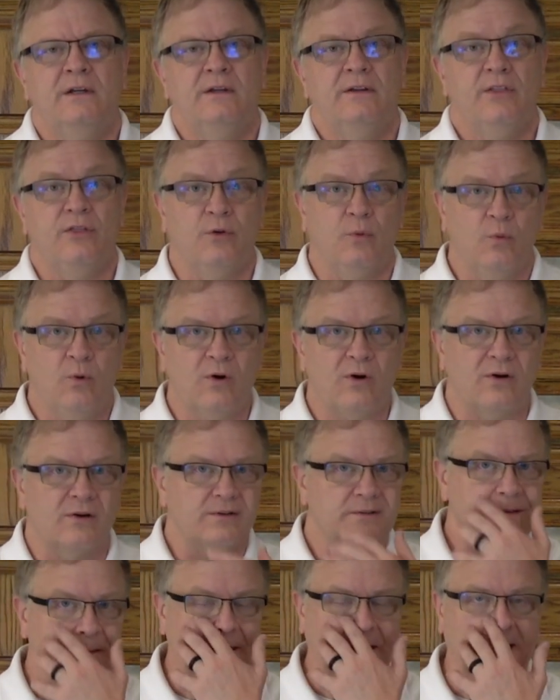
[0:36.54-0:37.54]
the
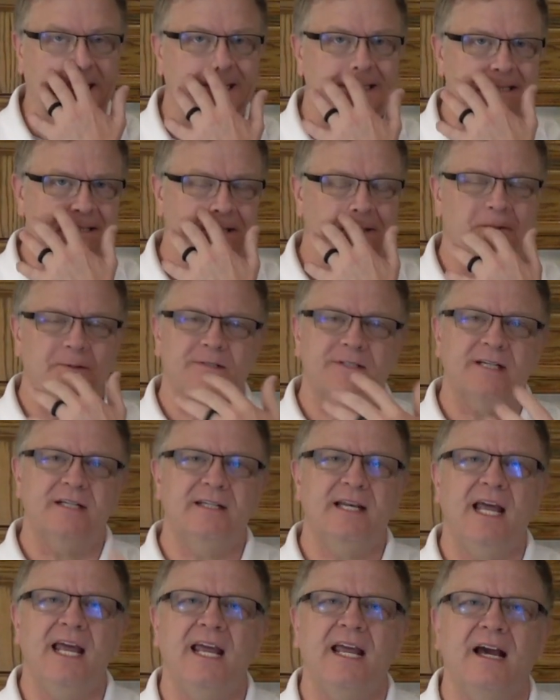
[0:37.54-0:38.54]
world. And so
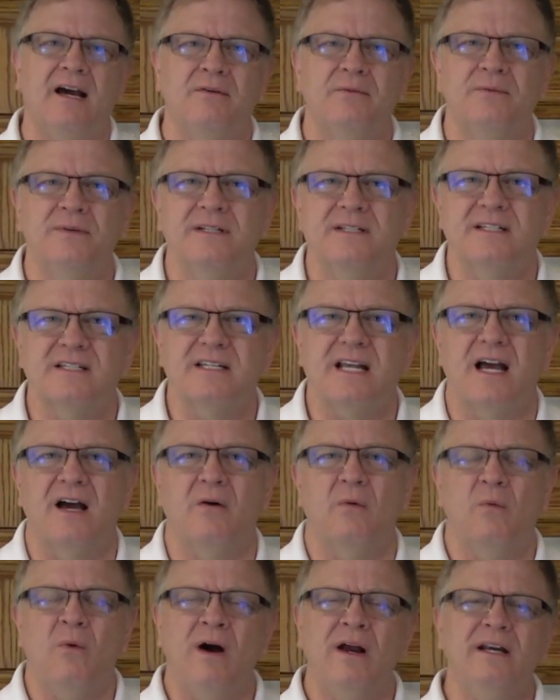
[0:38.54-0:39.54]
today I was
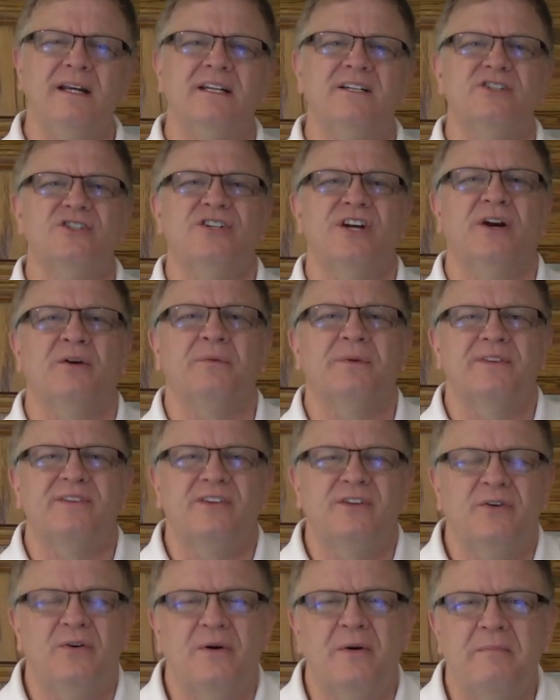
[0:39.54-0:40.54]
wanting to share
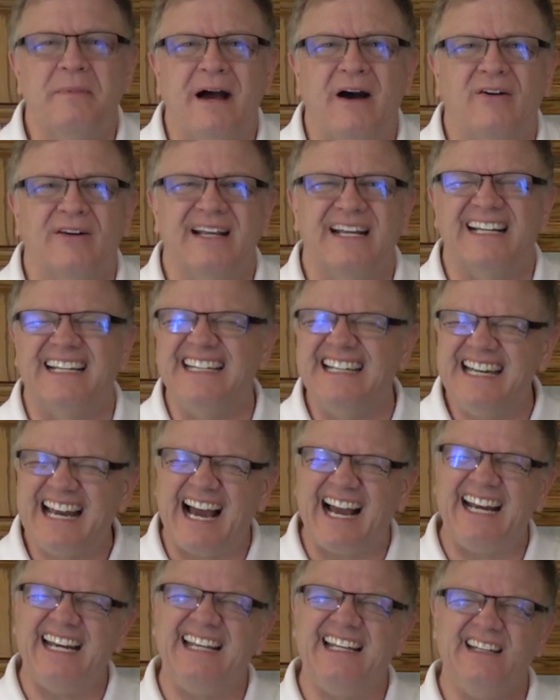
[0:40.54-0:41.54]
with you about
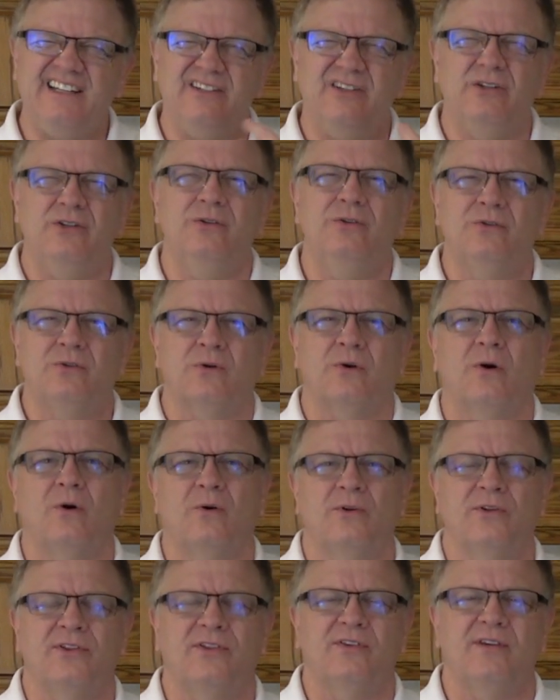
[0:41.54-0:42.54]
igniting new
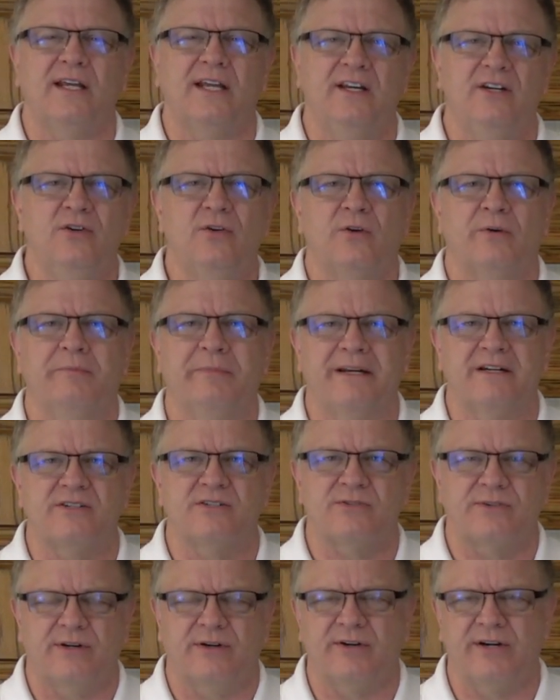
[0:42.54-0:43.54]
growth in your
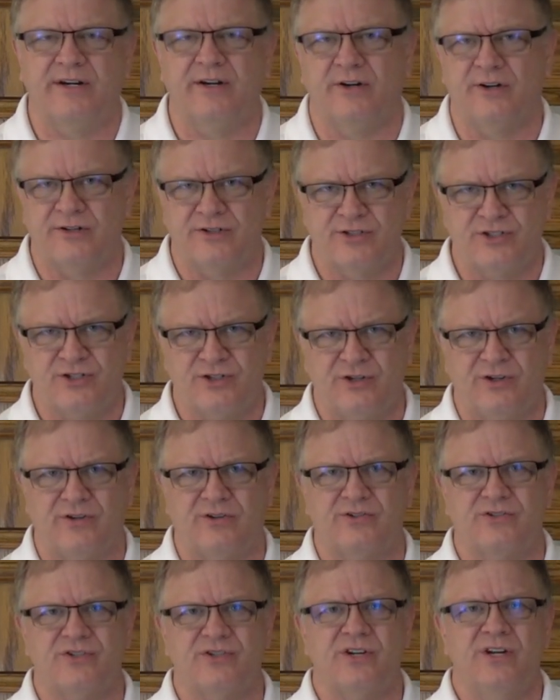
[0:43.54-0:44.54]
ministry or in your
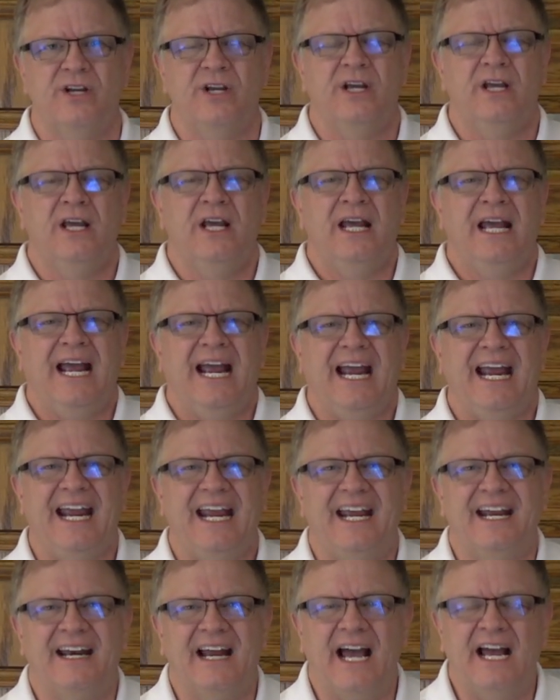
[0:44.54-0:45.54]
church.
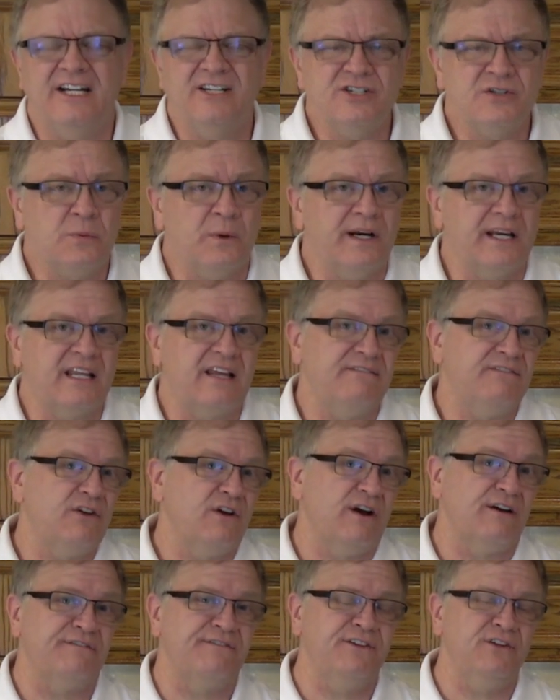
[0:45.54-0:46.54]
And I just want to give
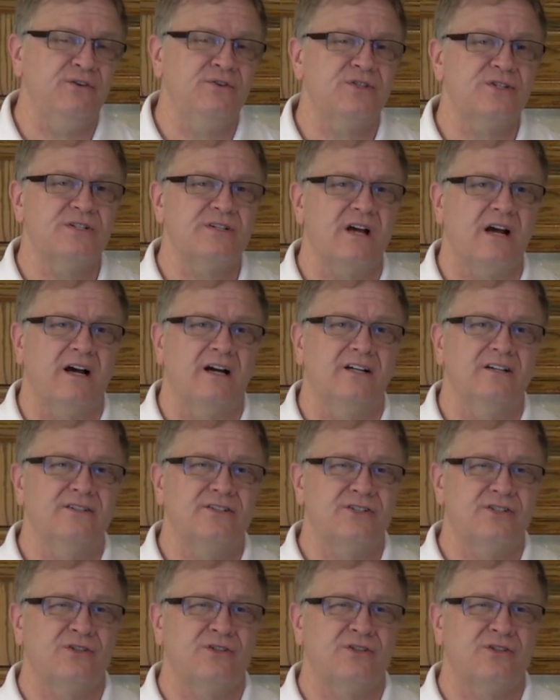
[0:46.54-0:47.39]
you a few small